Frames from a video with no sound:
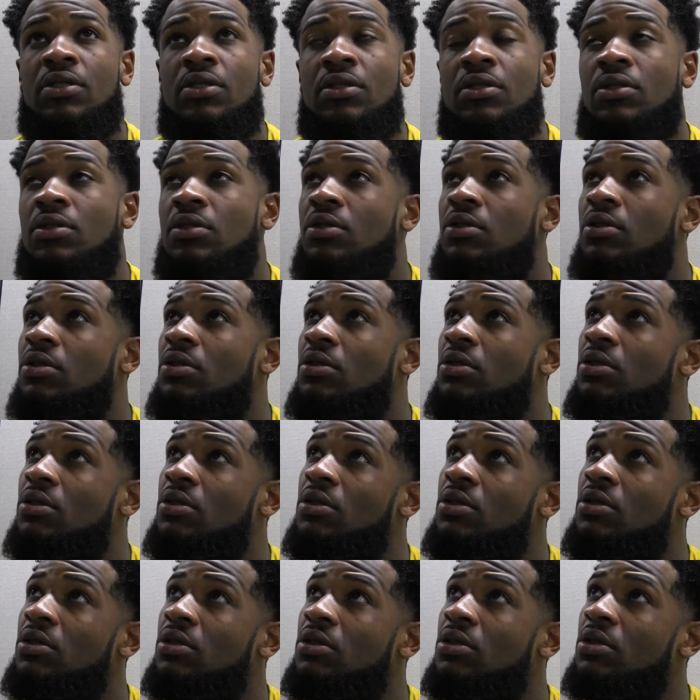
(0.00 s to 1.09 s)
How hard is it
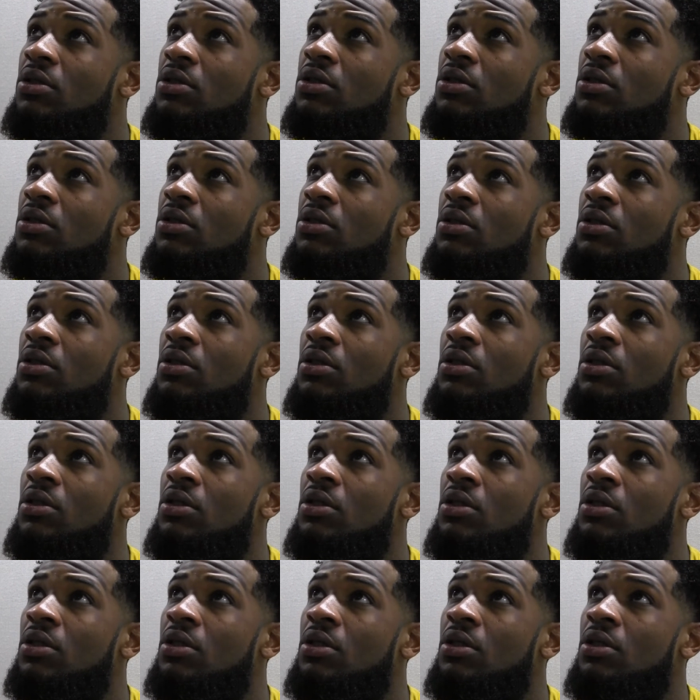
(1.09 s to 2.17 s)
because of Turpin, though? You want to
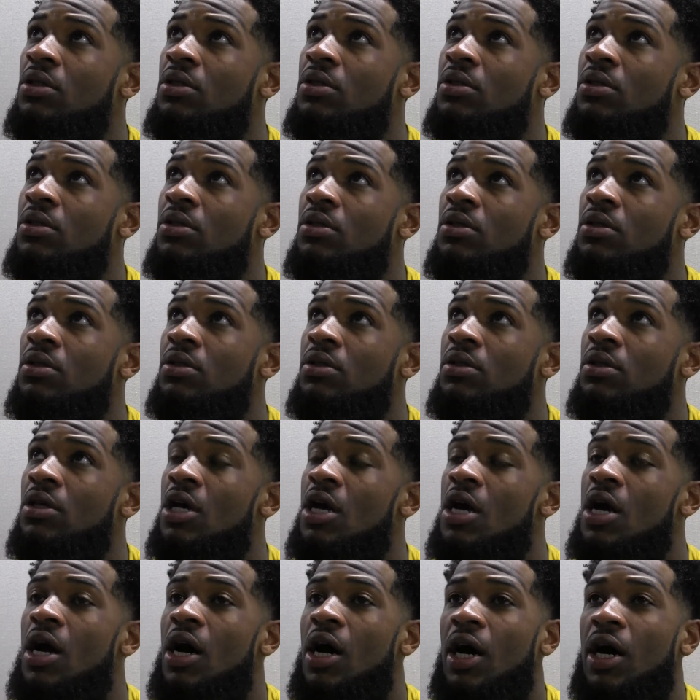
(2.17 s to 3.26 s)
follow him
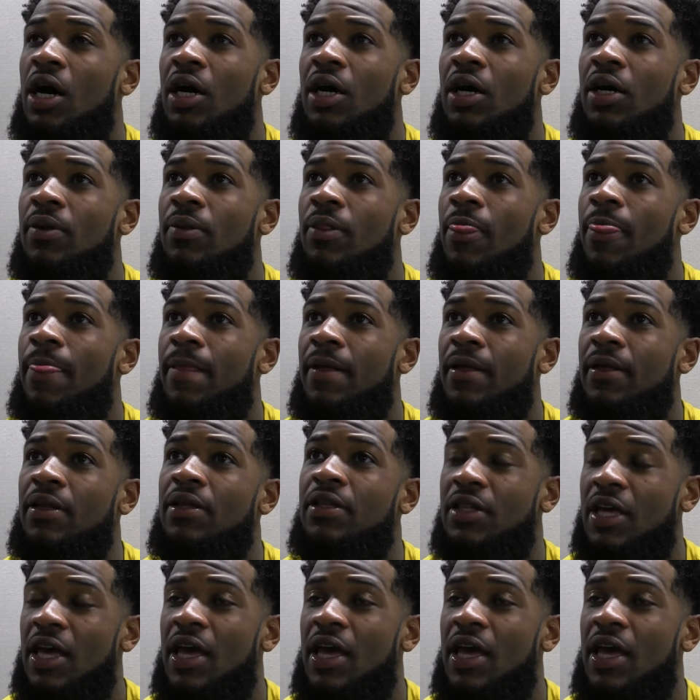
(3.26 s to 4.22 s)
anywhere, uh, right?